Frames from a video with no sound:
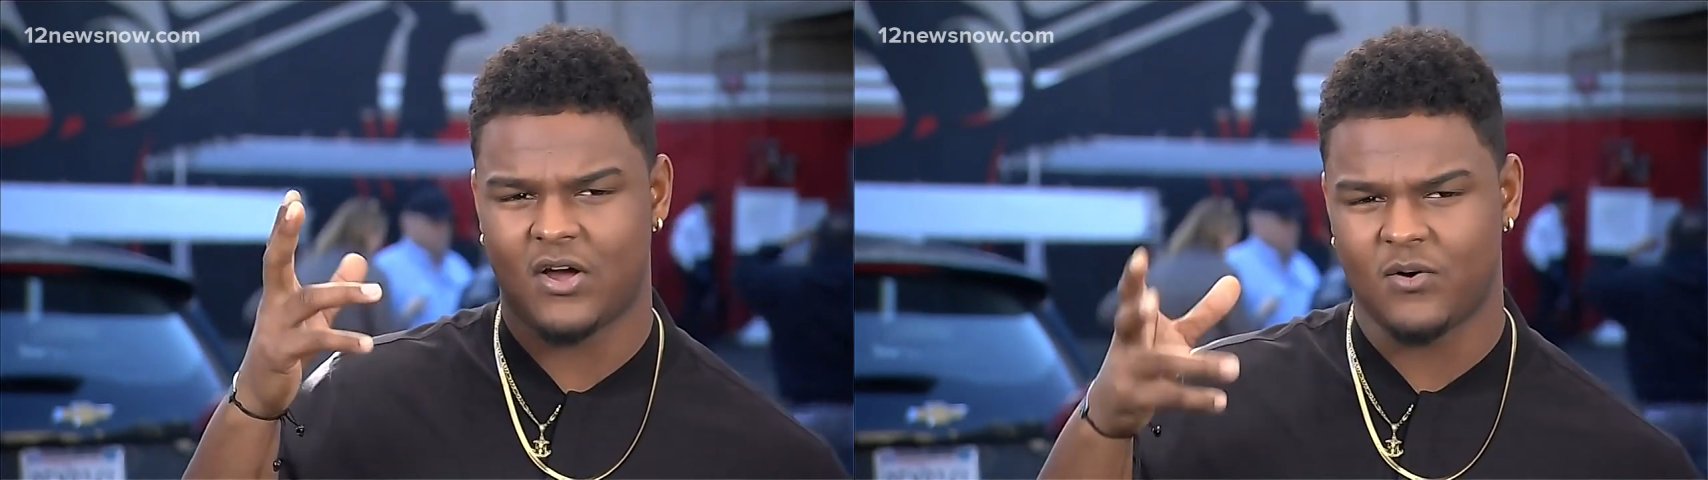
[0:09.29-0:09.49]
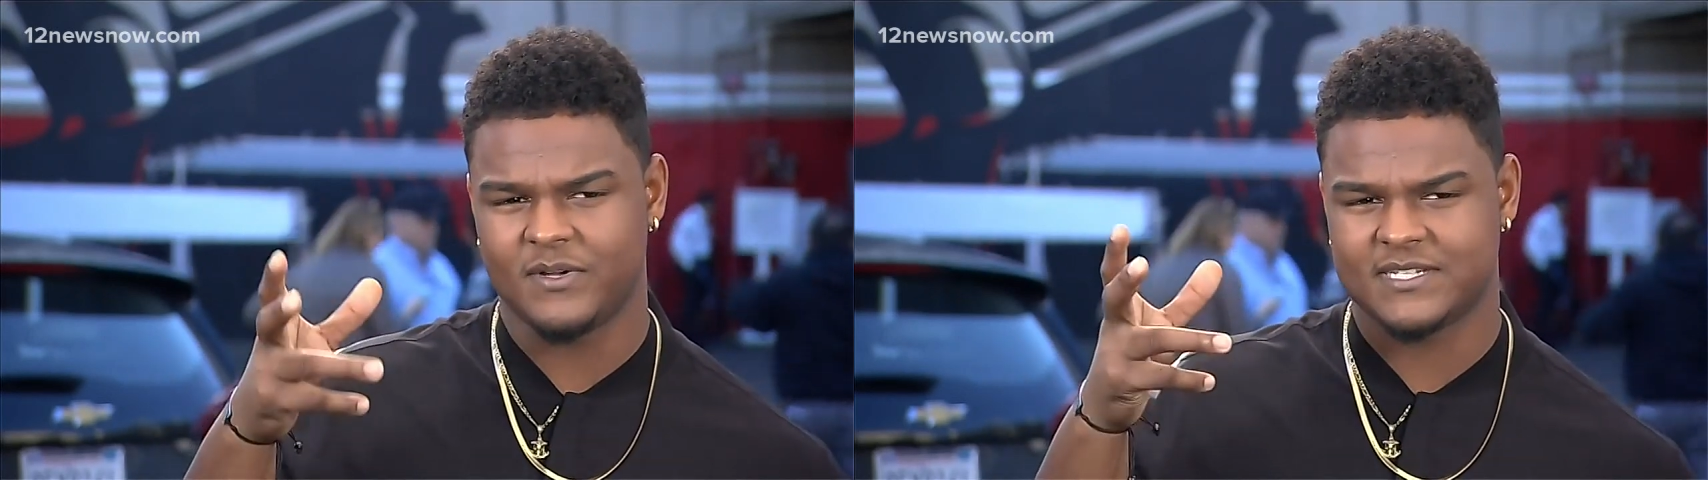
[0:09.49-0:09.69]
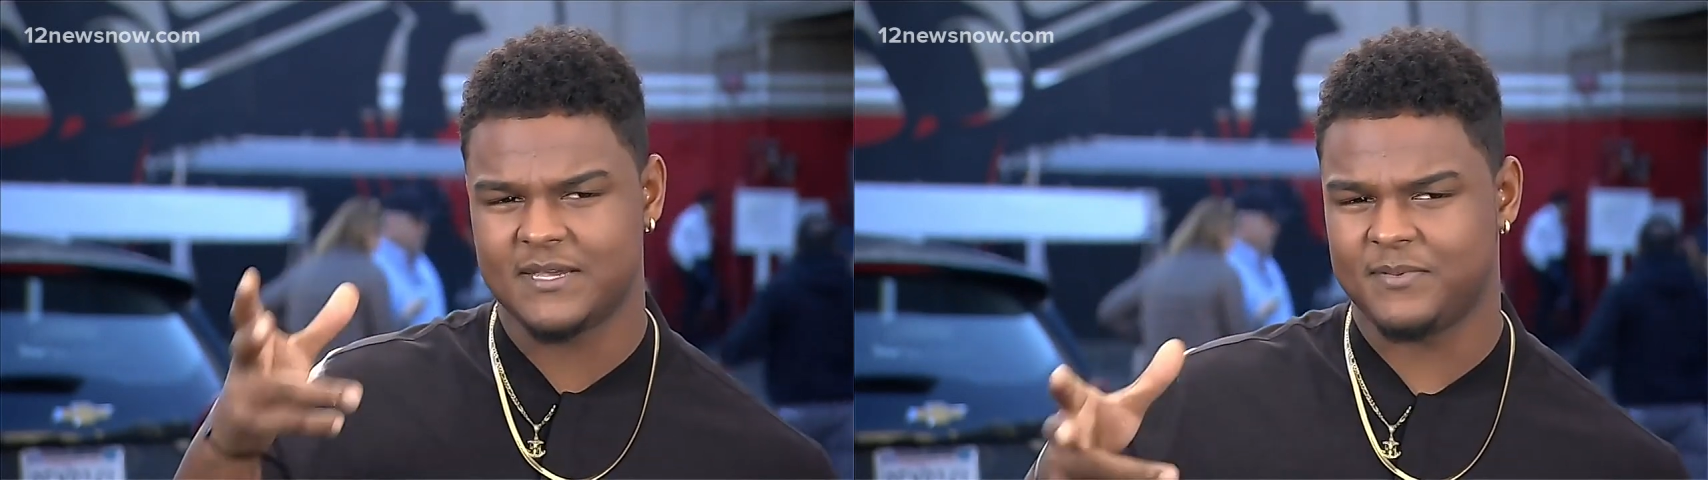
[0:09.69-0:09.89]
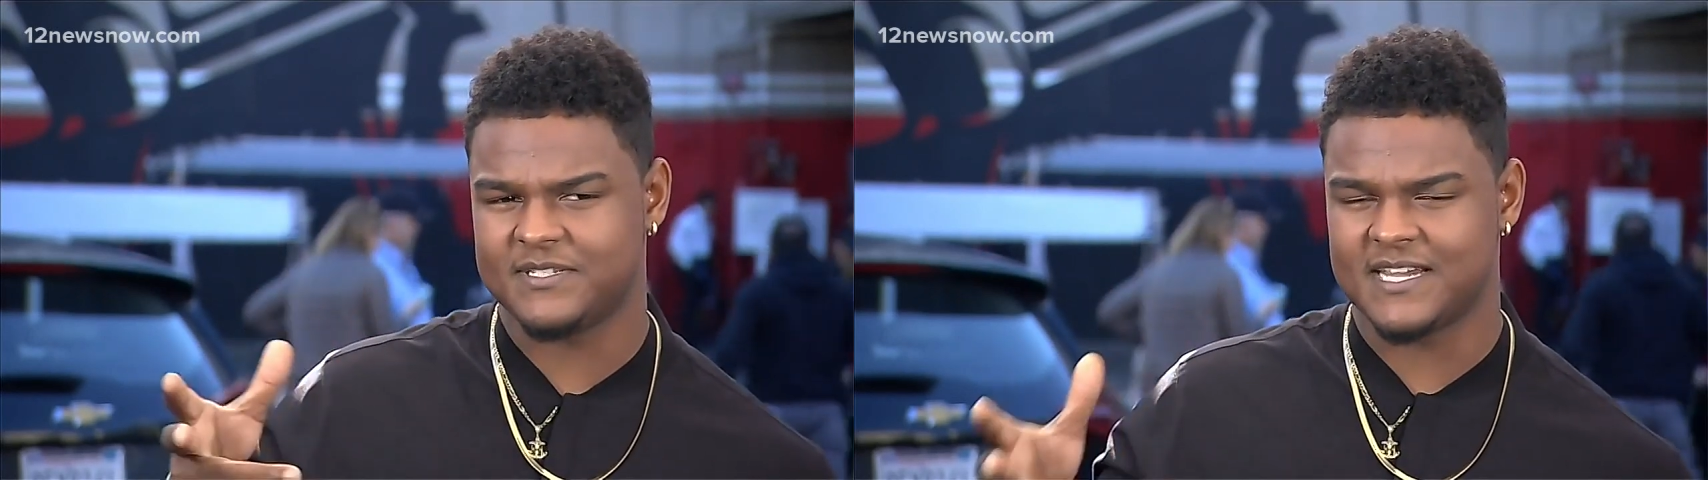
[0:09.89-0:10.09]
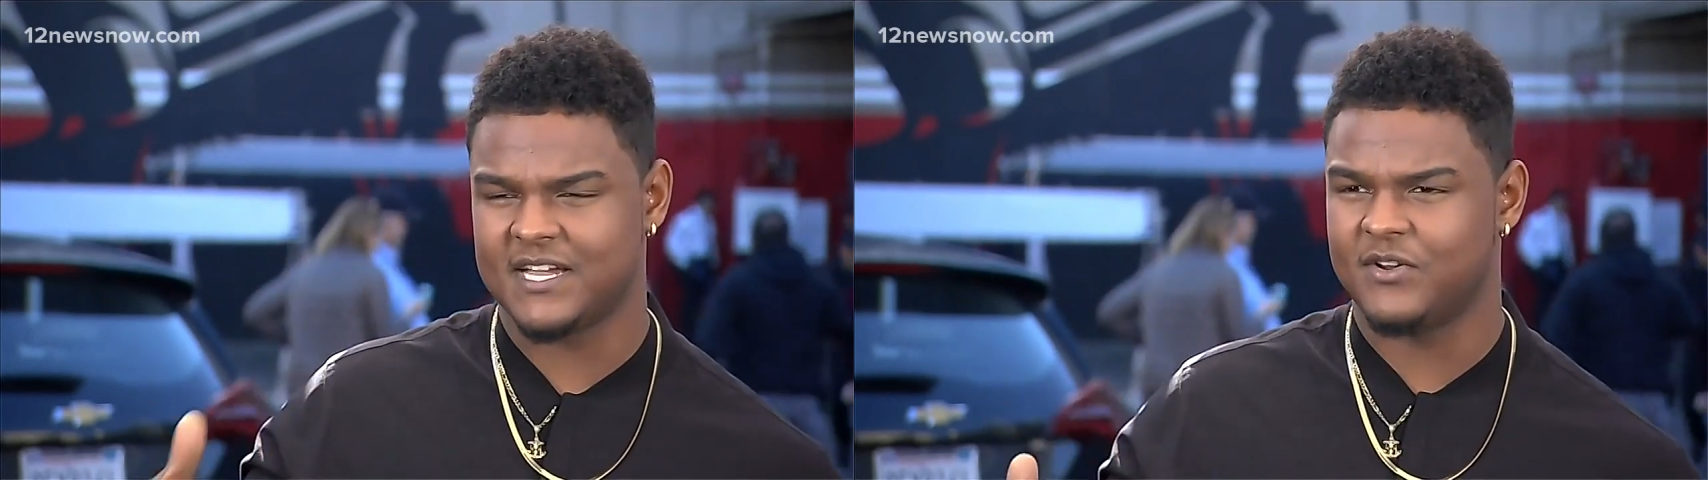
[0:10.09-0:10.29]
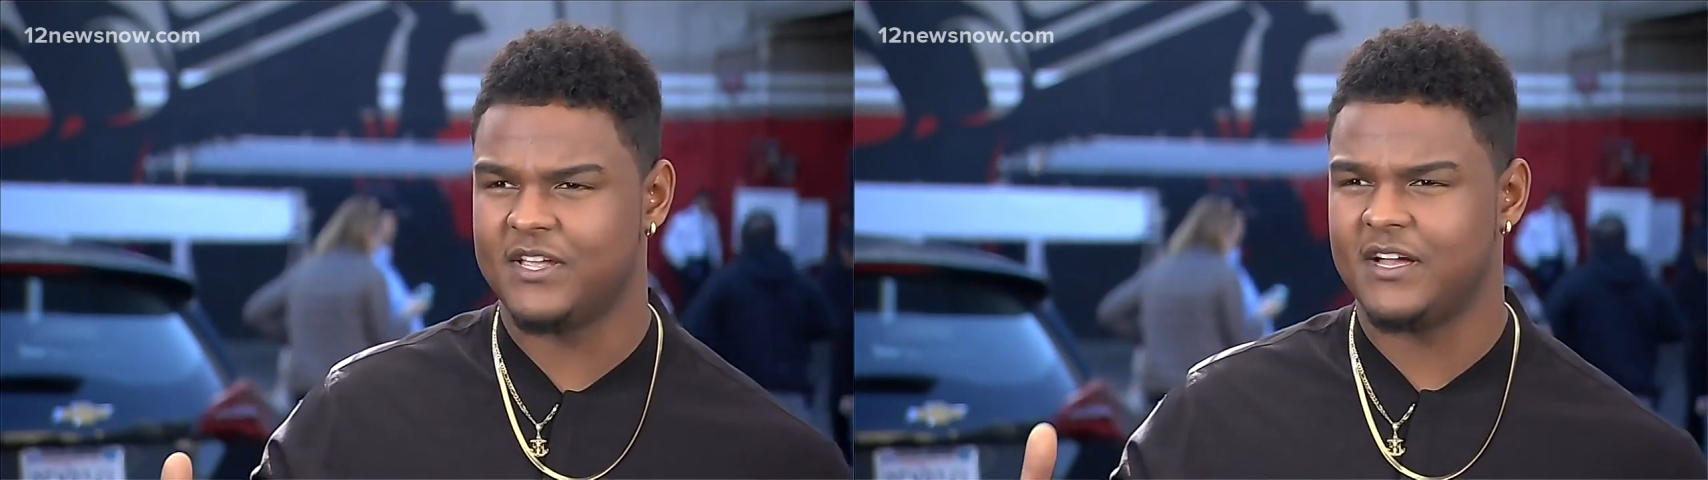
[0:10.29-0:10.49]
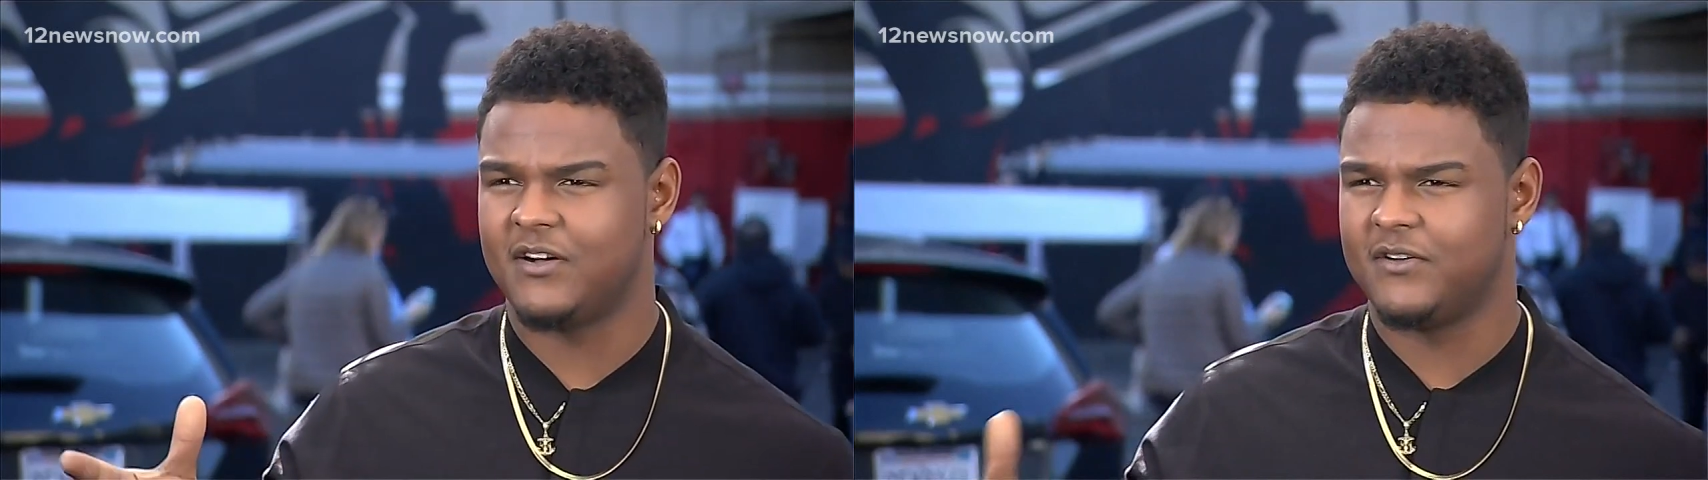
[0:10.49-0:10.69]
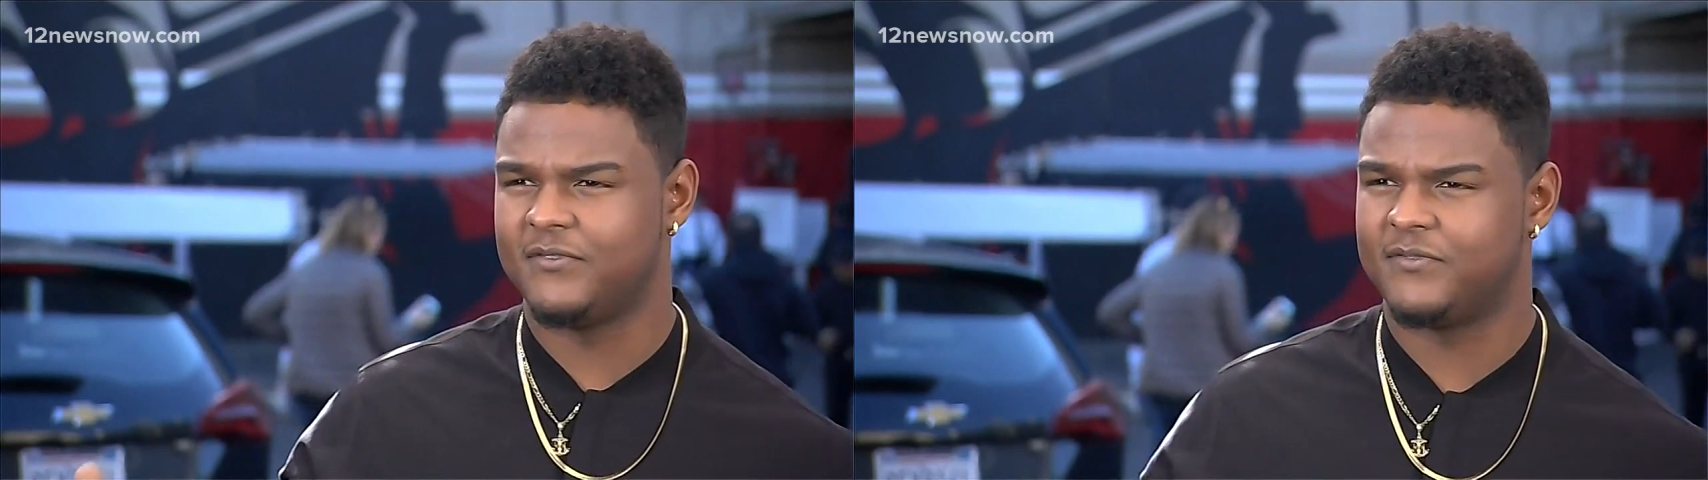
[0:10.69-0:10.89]
always keep integrity
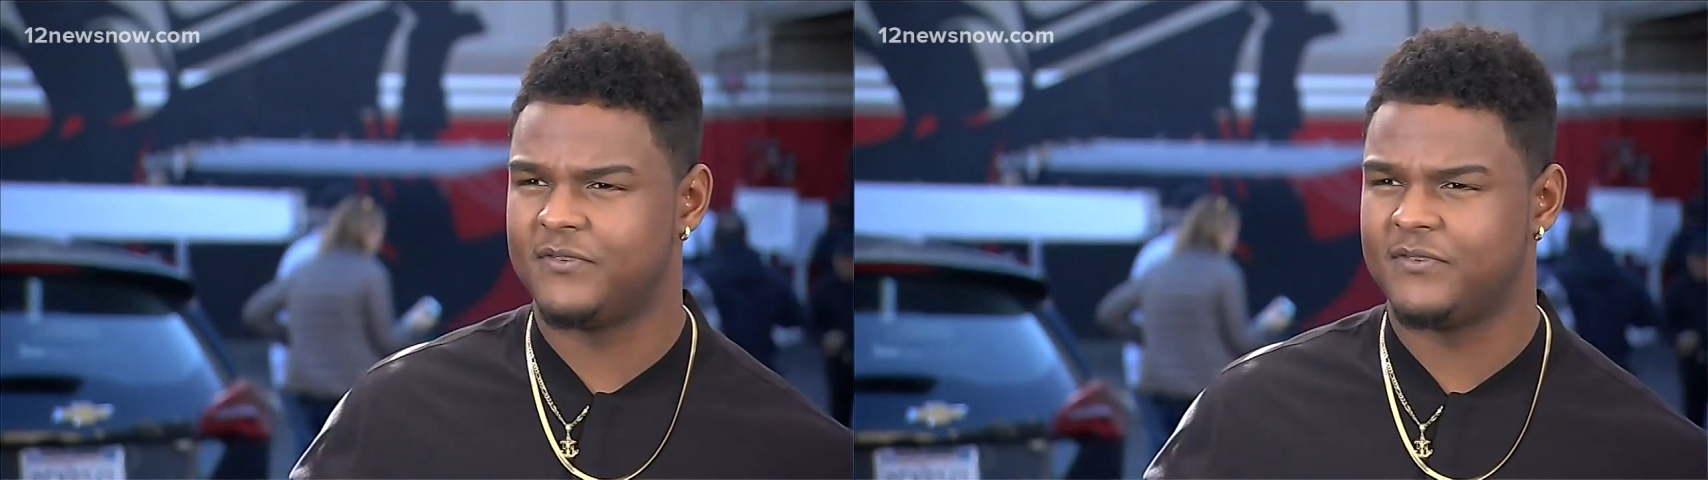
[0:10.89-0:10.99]
of